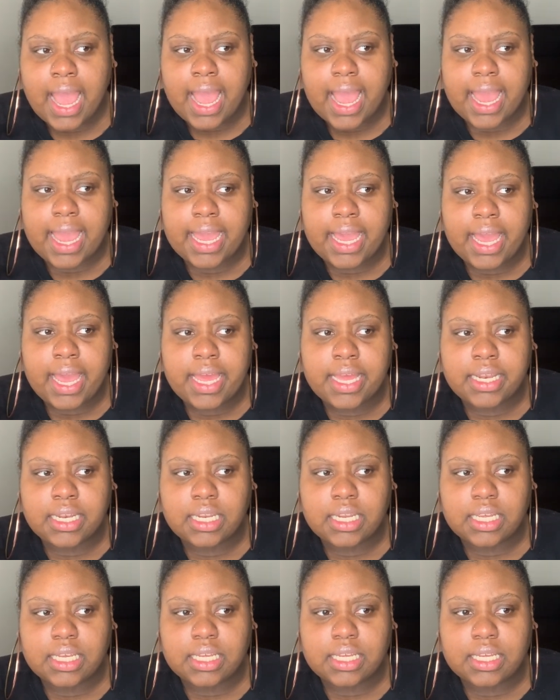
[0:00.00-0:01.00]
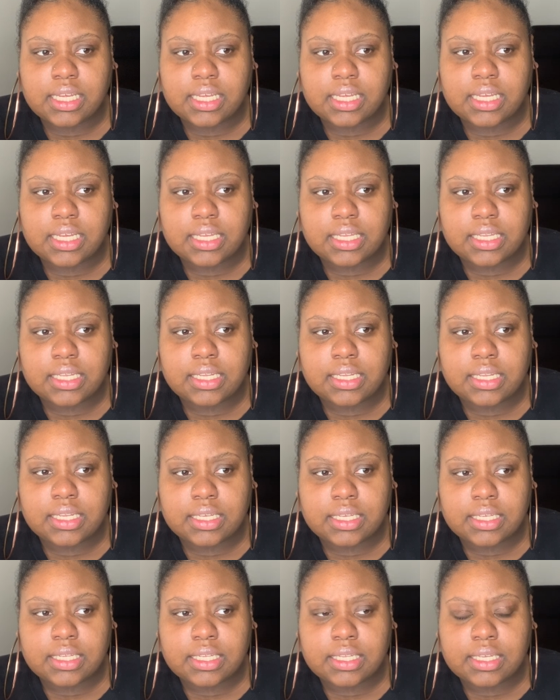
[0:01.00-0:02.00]
And
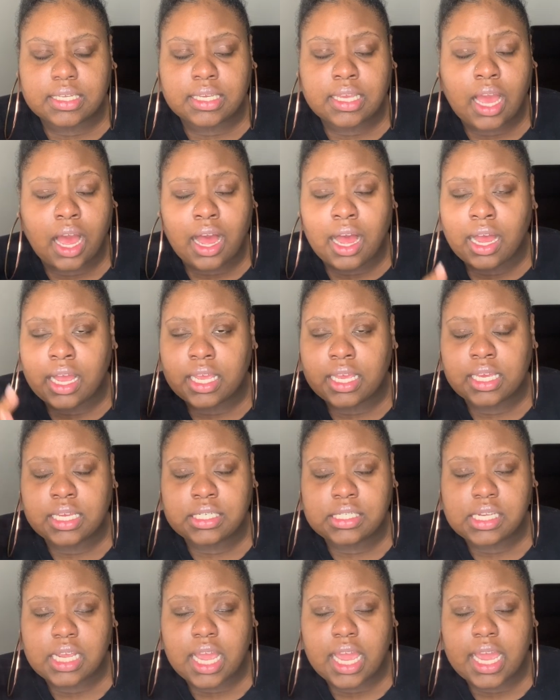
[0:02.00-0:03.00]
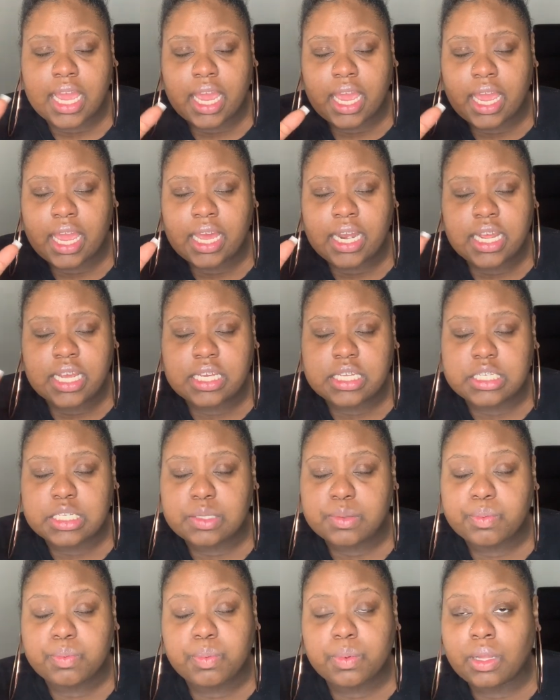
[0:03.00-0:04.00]
y'all, it it
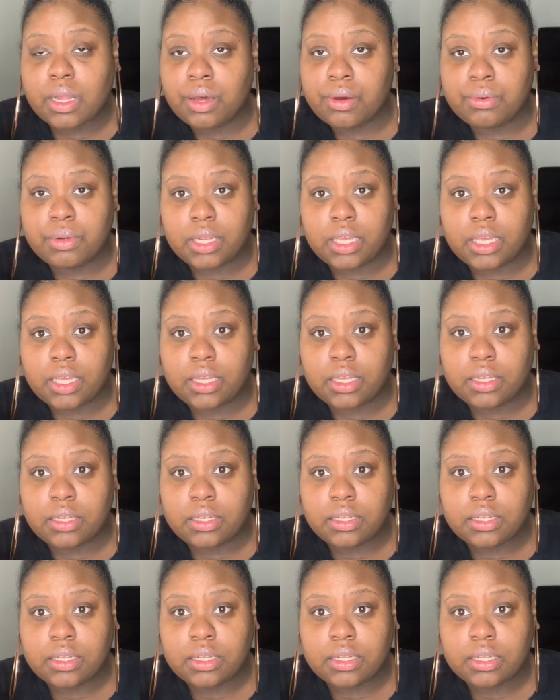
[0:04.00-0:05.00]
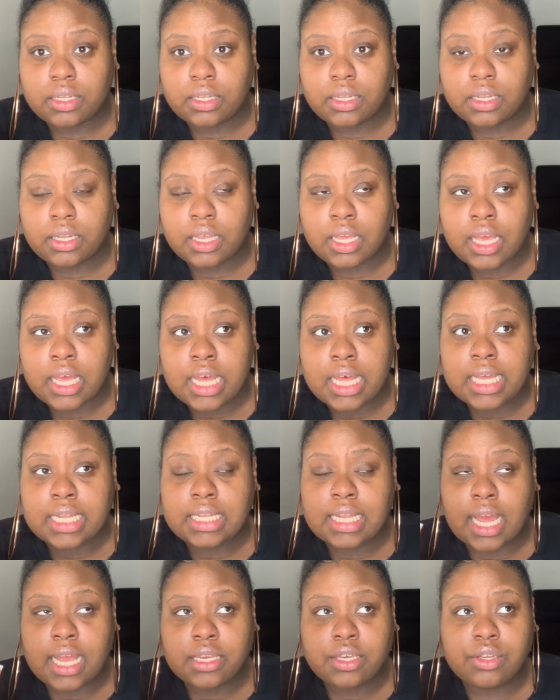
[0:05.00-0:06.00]
exploded.
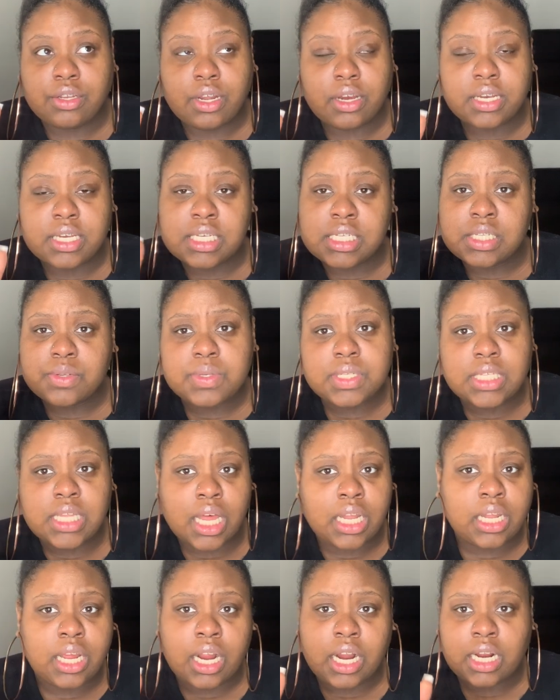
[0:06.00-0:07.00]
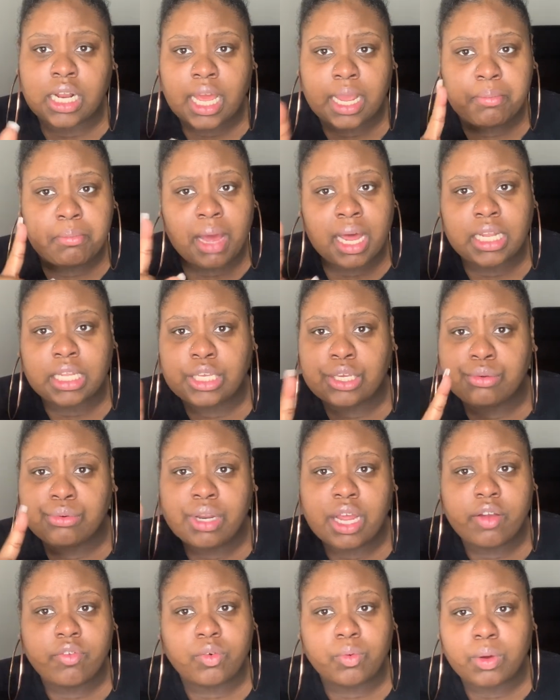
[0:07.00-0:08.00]
Like, you know, Issa was telling her, like, Molly, you
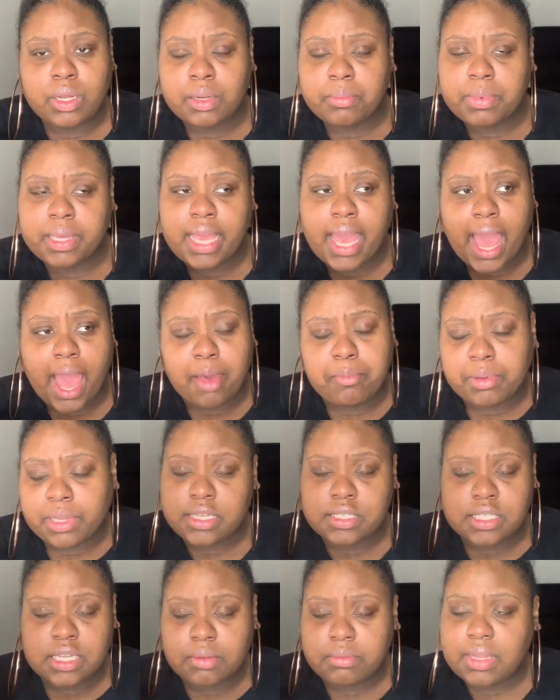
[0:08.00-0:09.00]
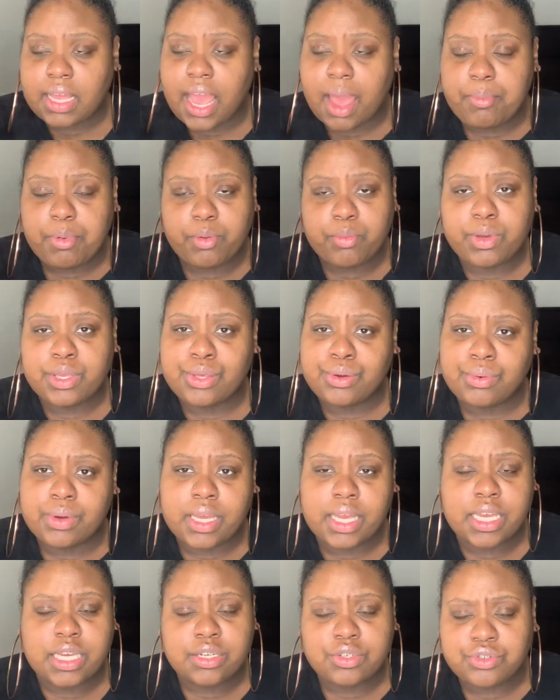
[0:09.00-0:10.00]
never want to be happy. Something happened with you
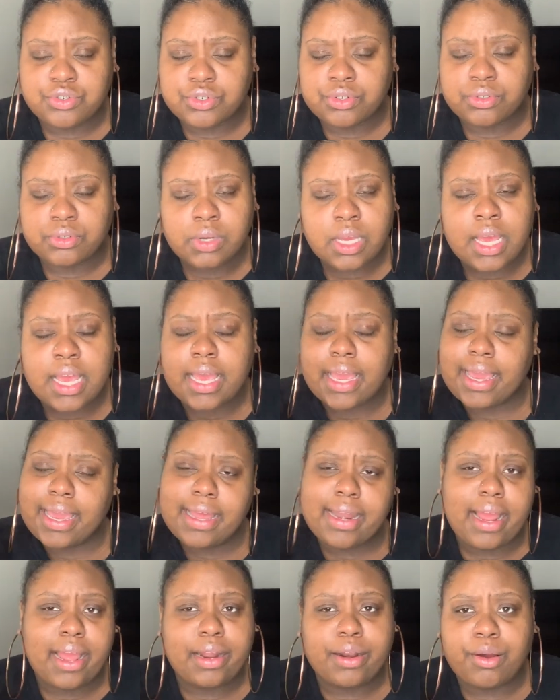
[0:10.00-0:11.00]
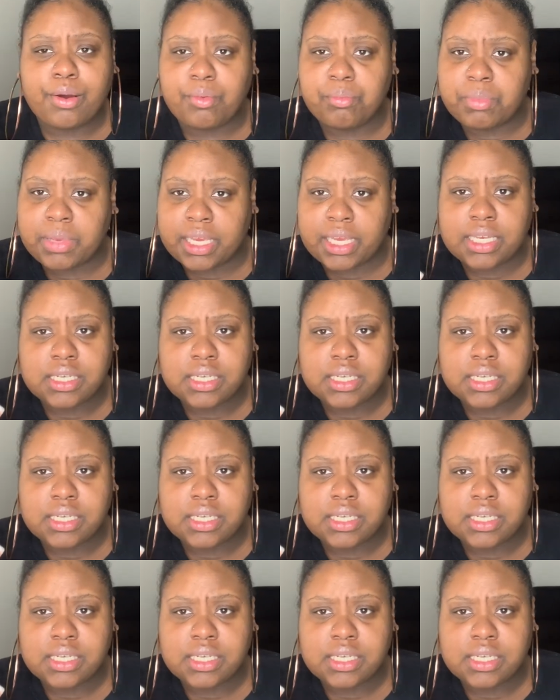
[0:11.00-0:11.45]
and Andrew it ain't on me.